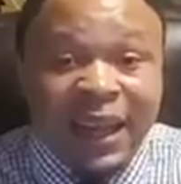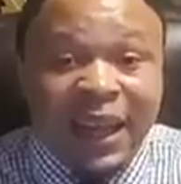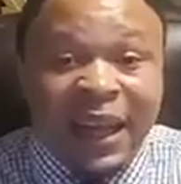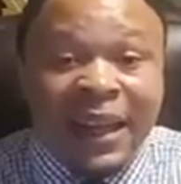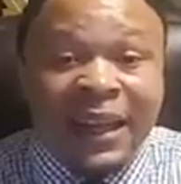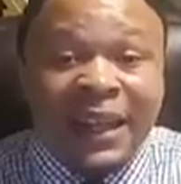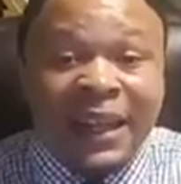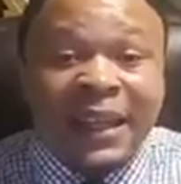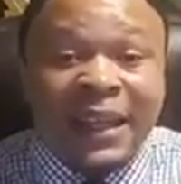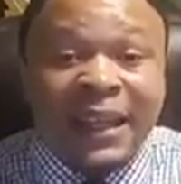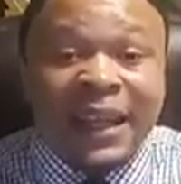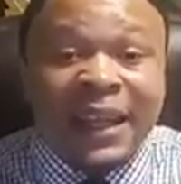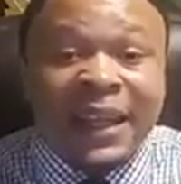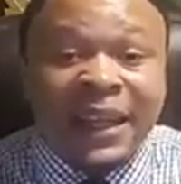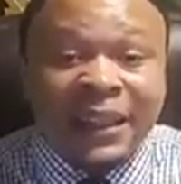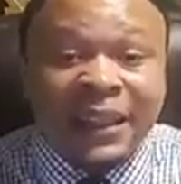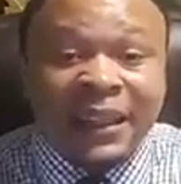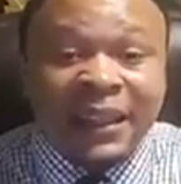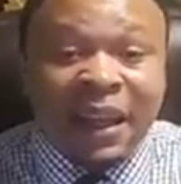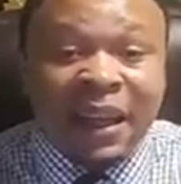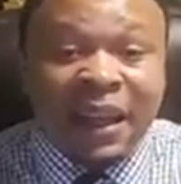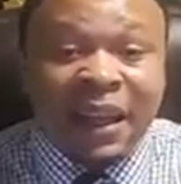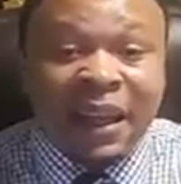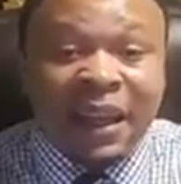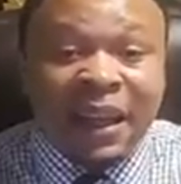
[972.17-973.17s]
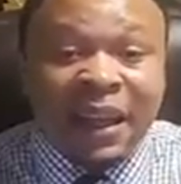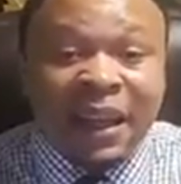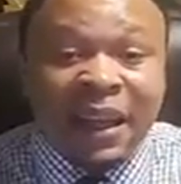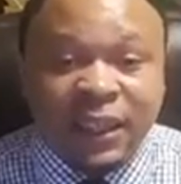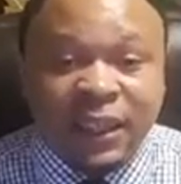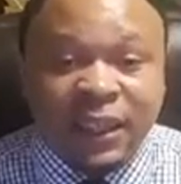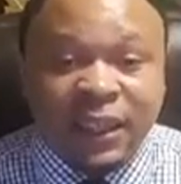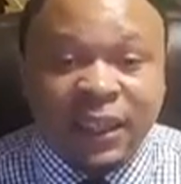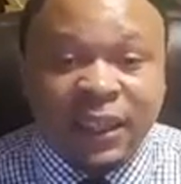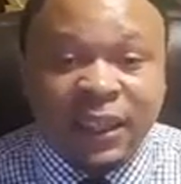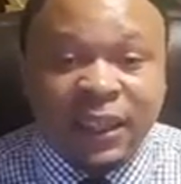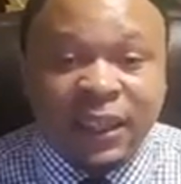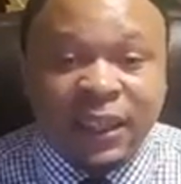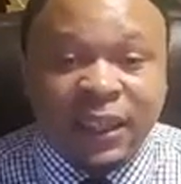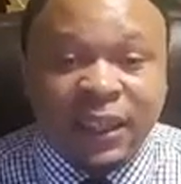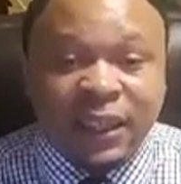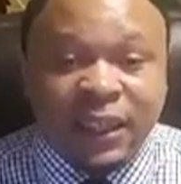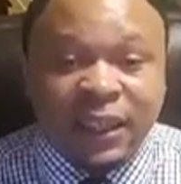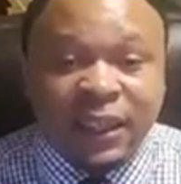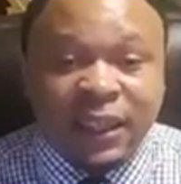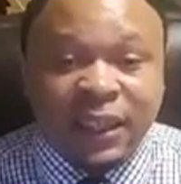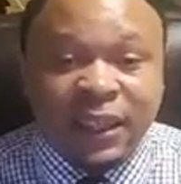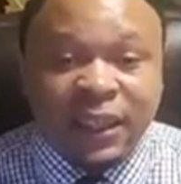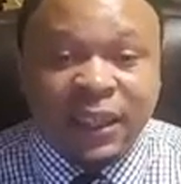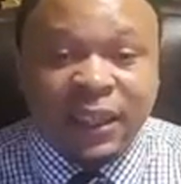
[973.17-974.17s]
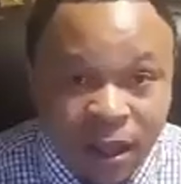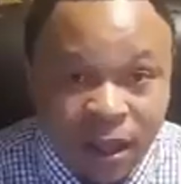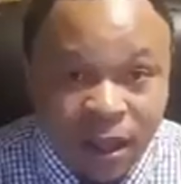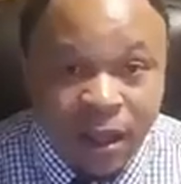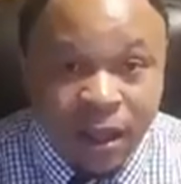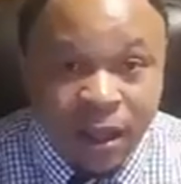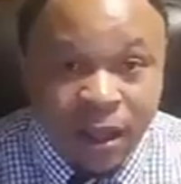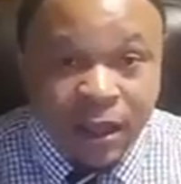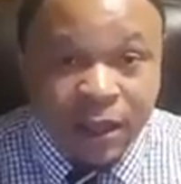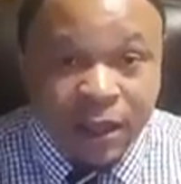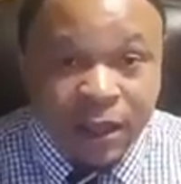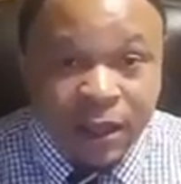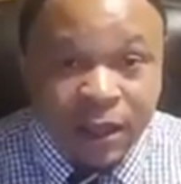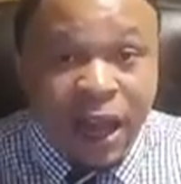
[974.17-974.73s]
unless they validate.